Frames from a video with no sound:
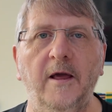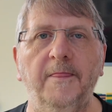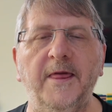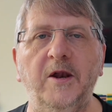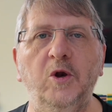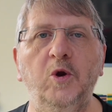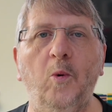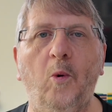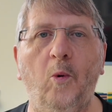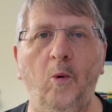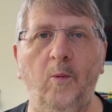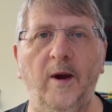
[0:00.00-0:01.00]
then you
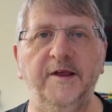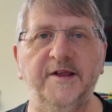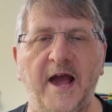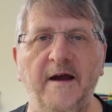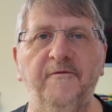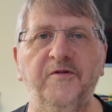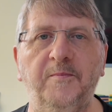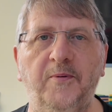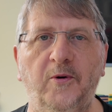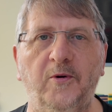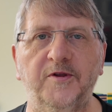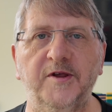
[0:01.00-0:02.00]
always have to
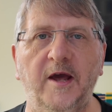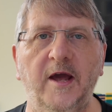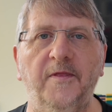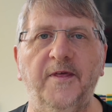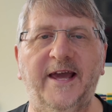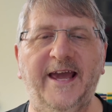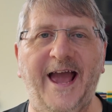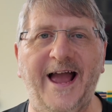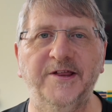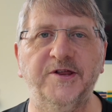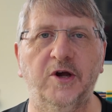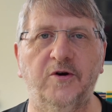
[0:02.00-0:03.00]
put the
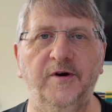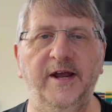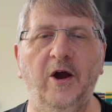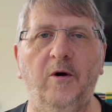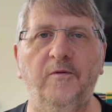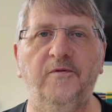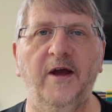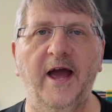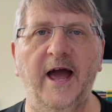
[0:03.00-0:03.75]
category of